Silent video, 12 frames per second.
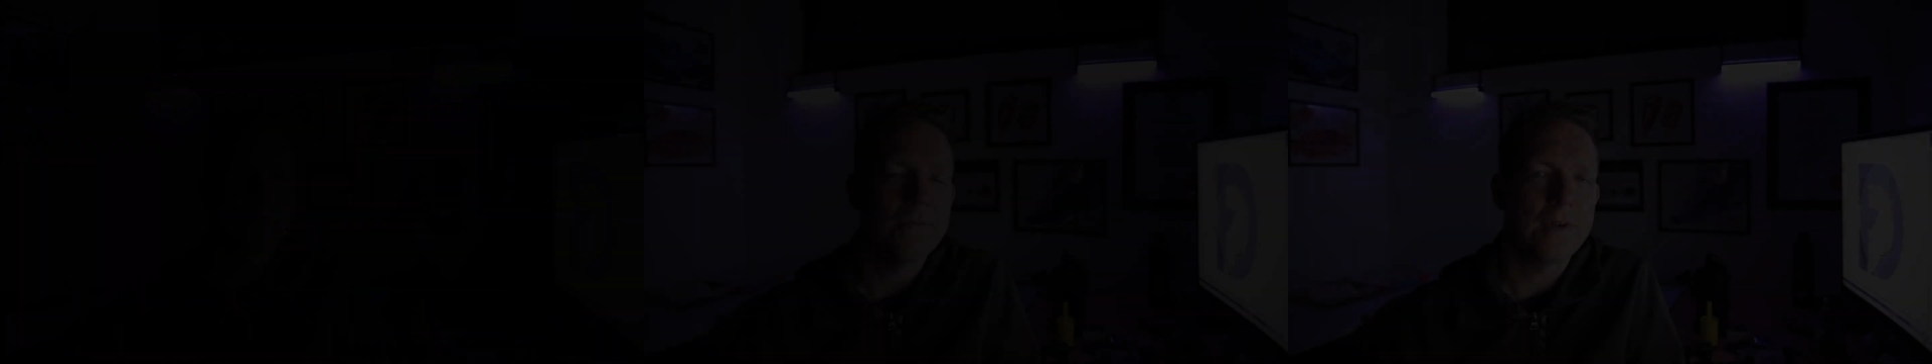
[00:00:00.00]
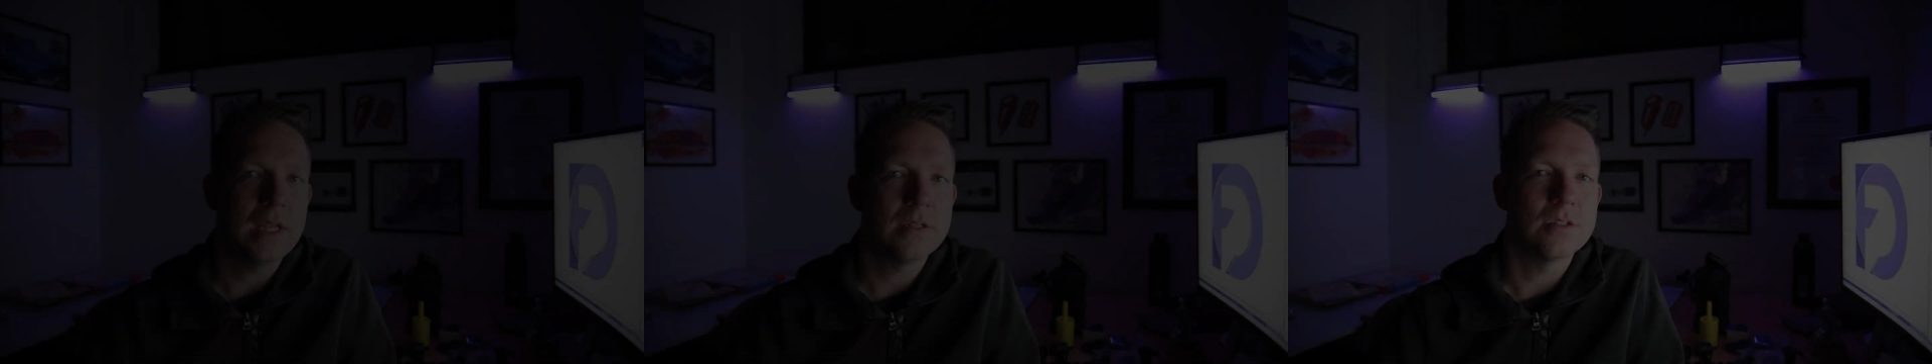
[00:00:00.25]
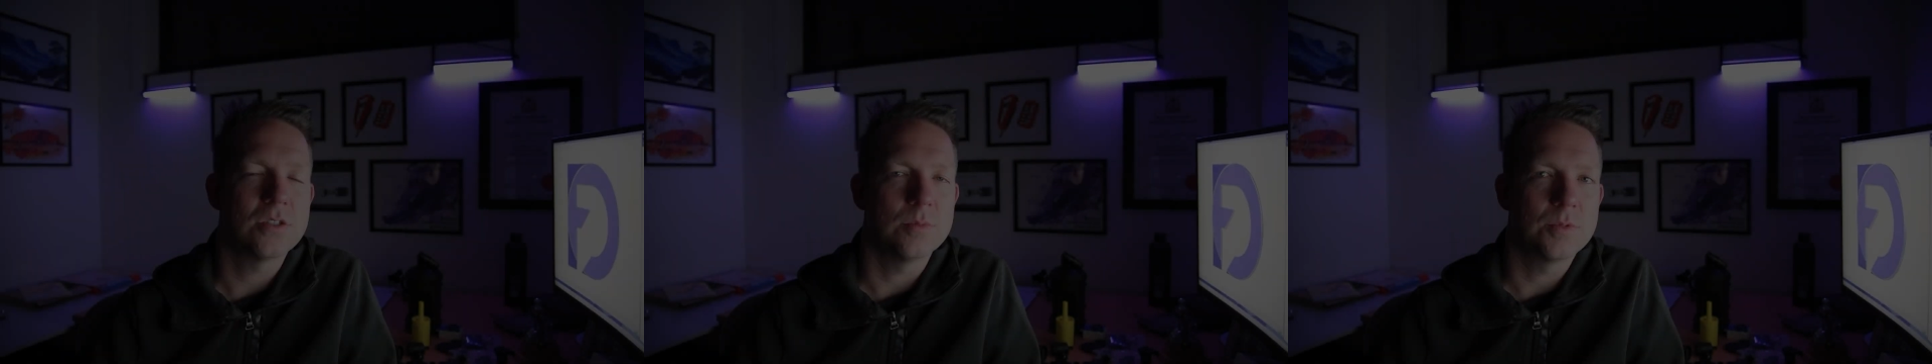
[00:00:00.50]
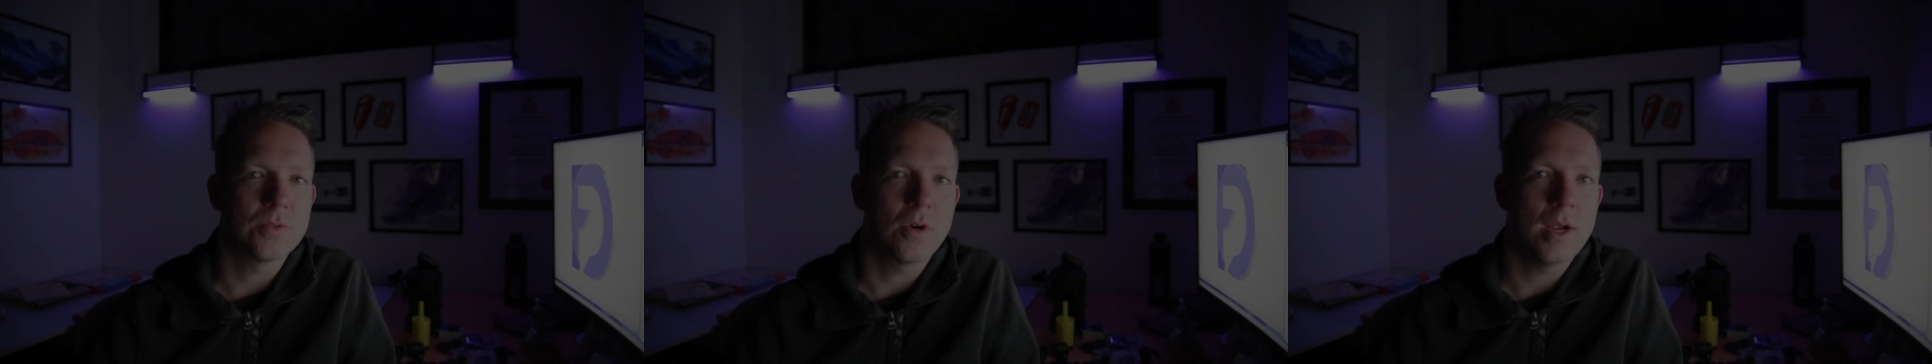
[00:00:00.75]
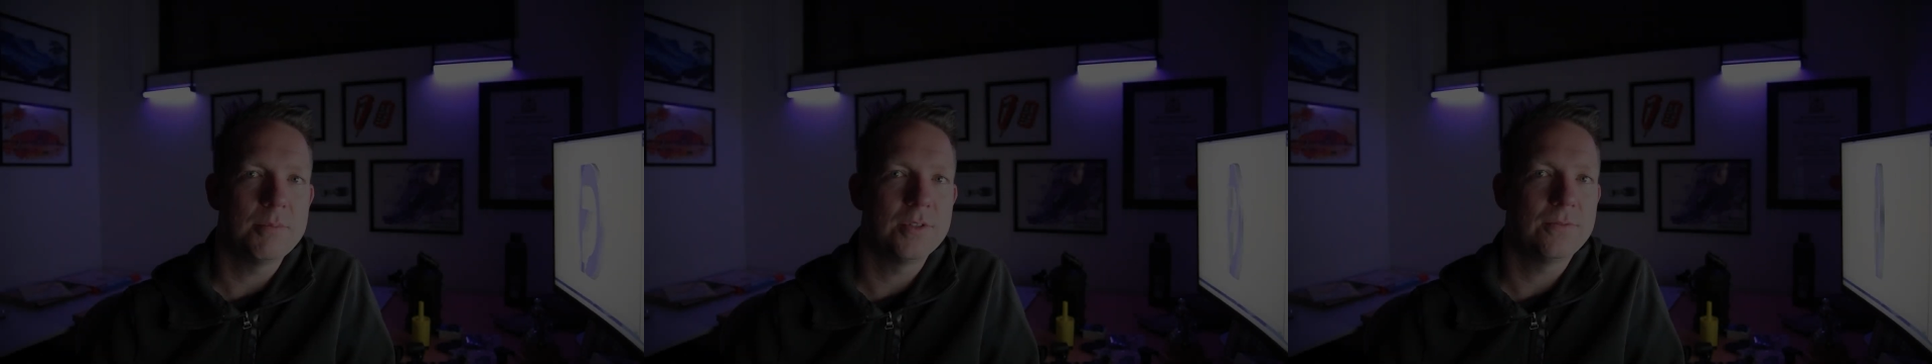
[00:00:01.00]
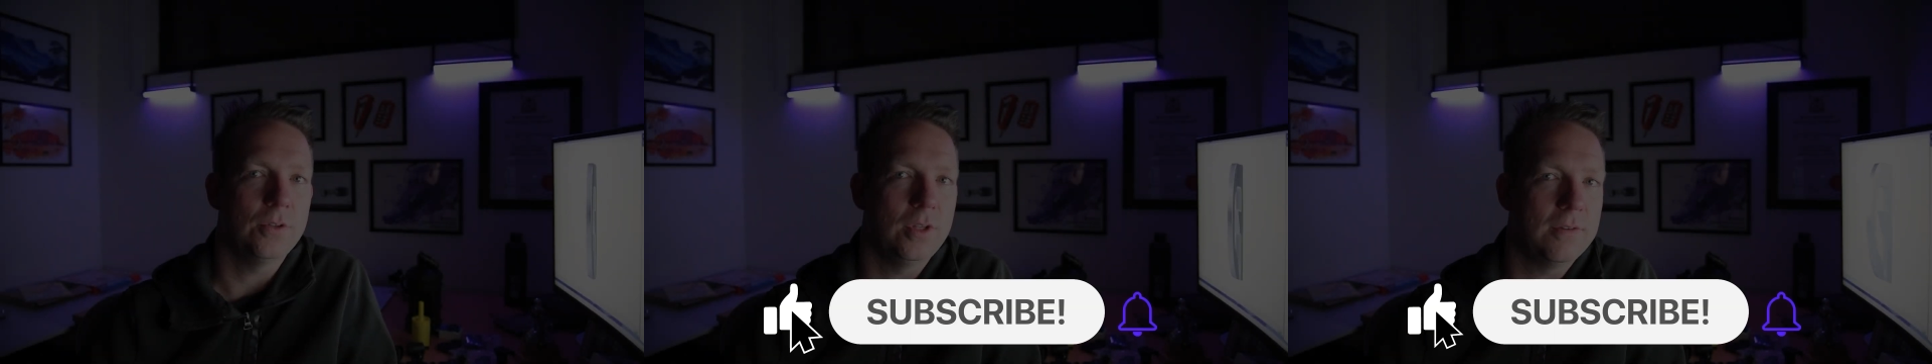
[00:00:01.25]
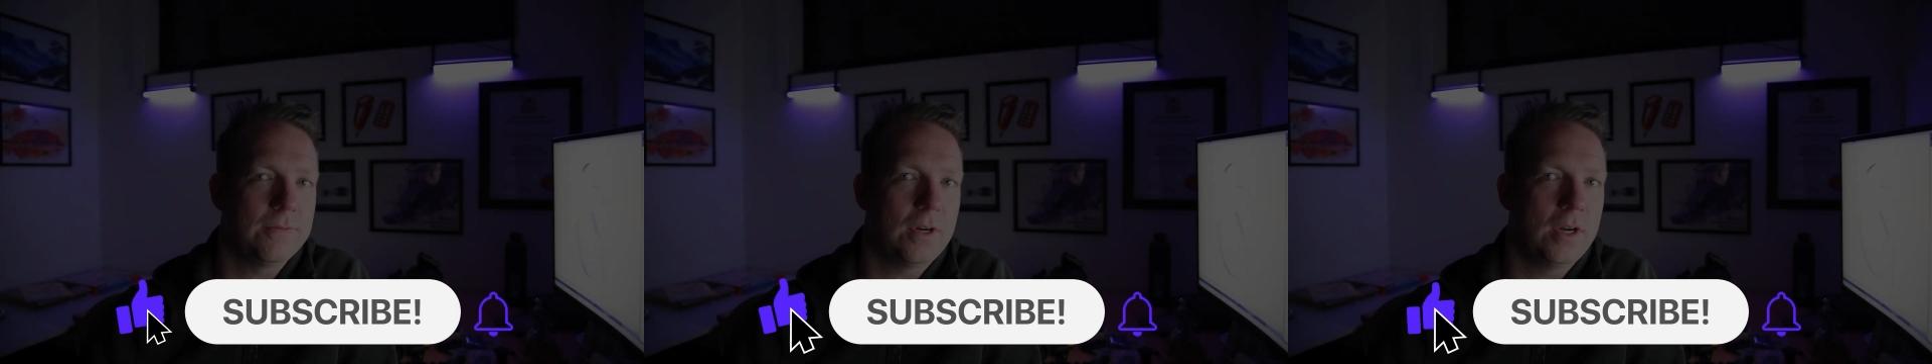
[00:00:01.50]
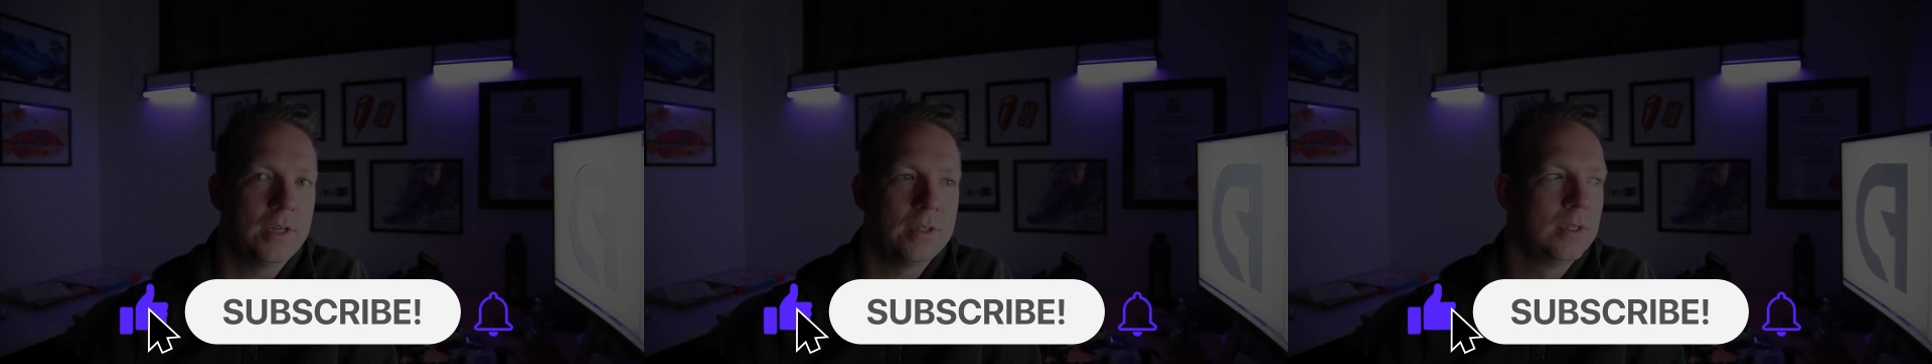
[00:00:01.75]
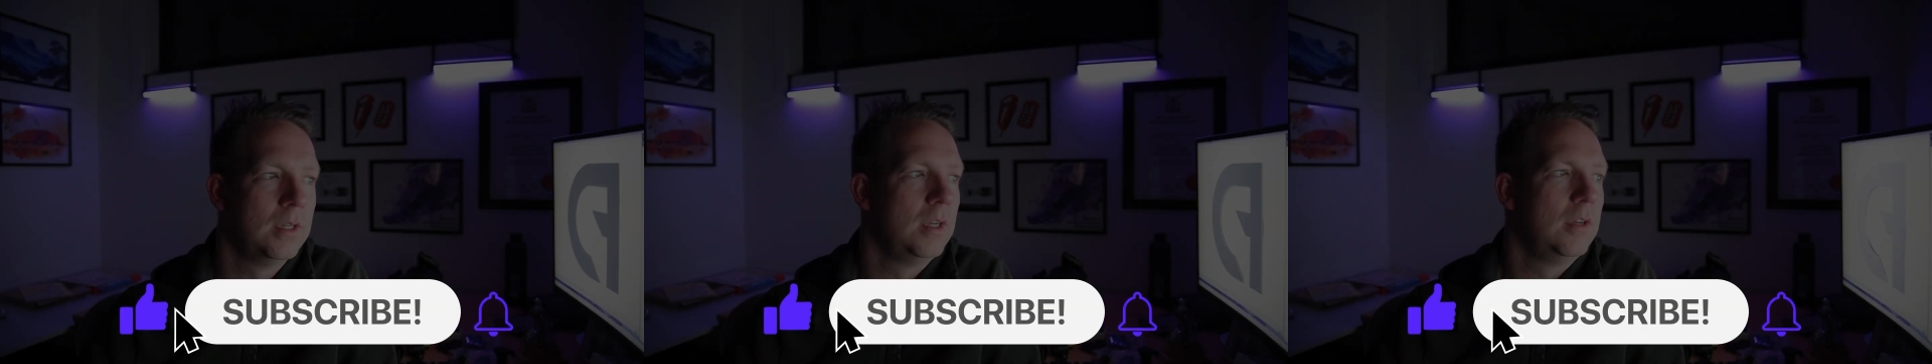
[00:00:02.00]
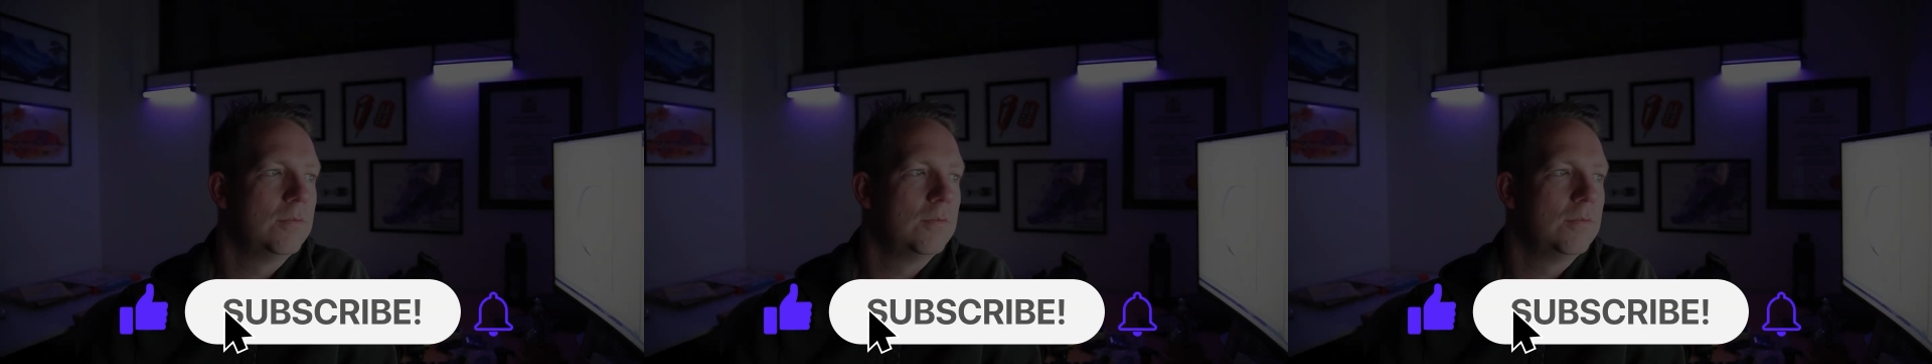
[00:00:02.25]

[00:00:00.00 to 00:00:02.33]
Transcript: Don't forget to subscribe to Fully Defined